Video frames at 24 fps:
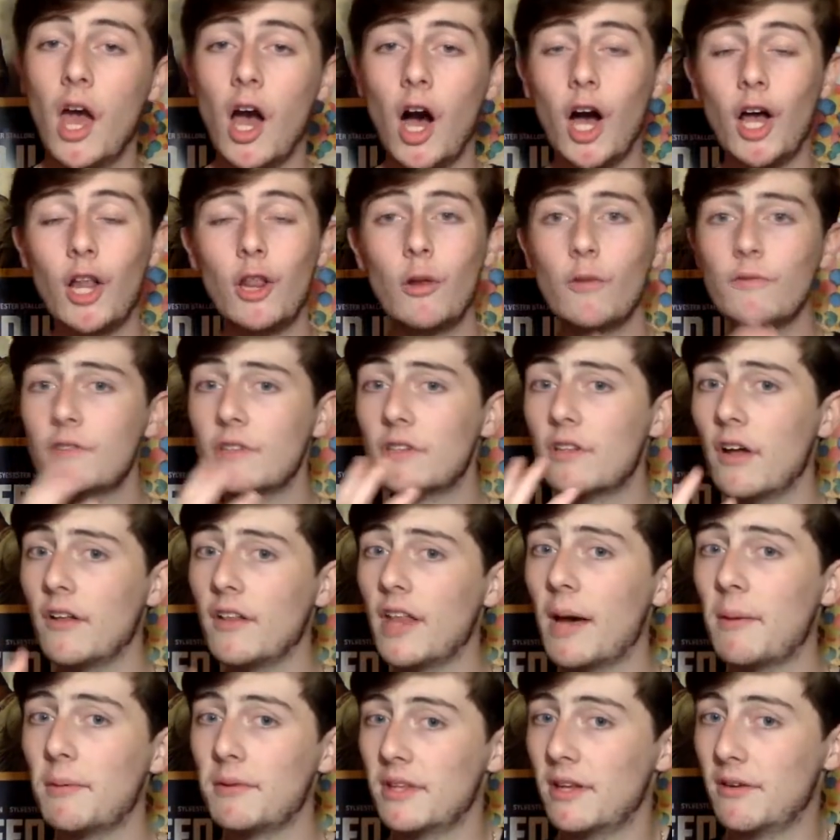I love the
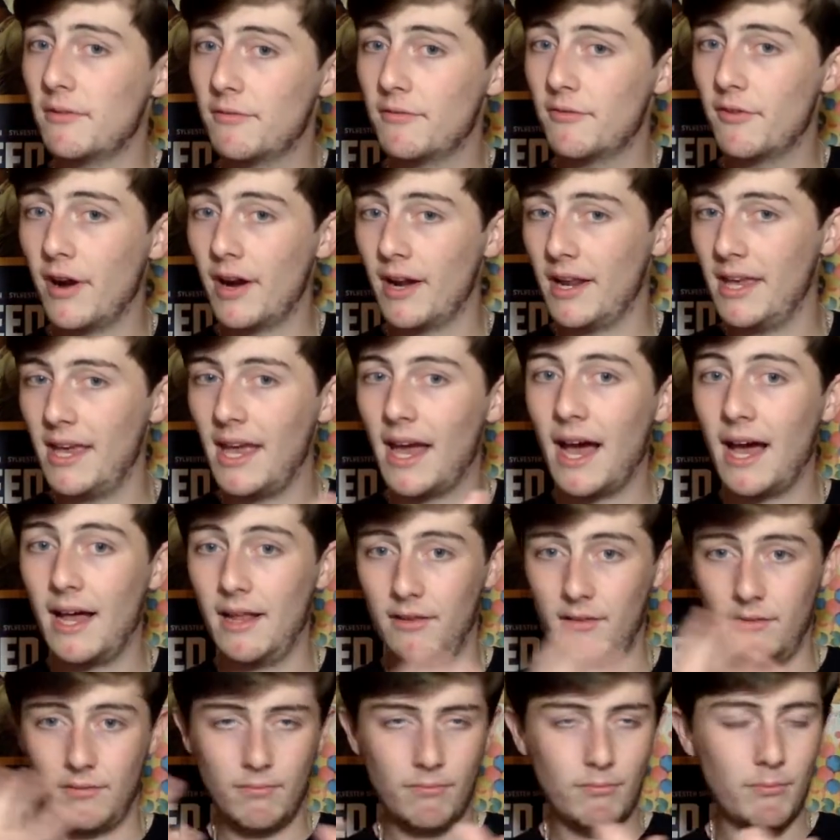dynamic that Freddy
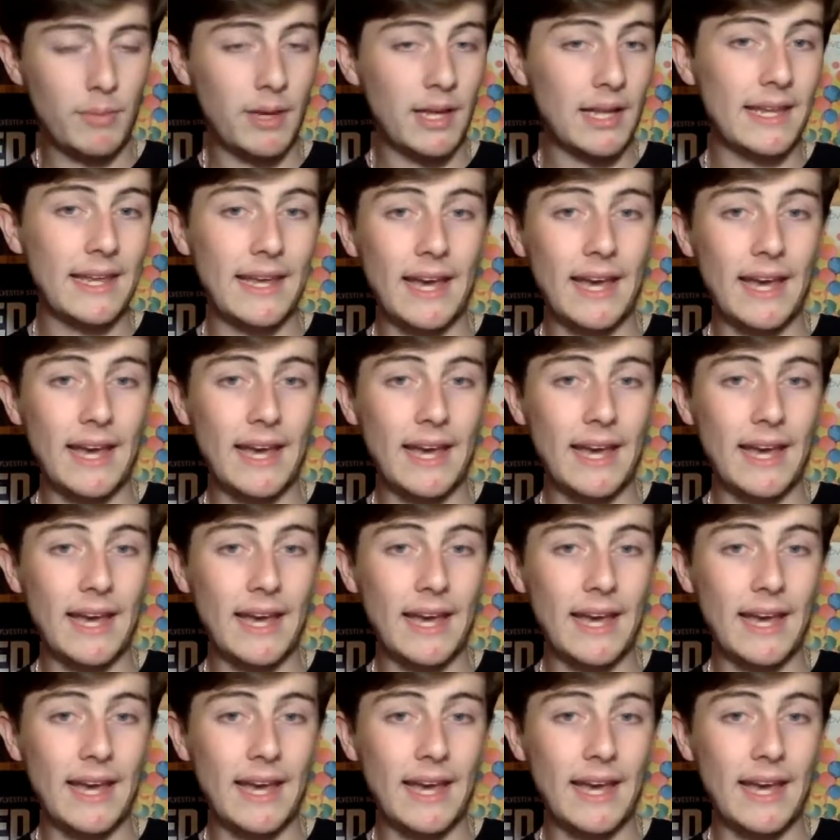and Billy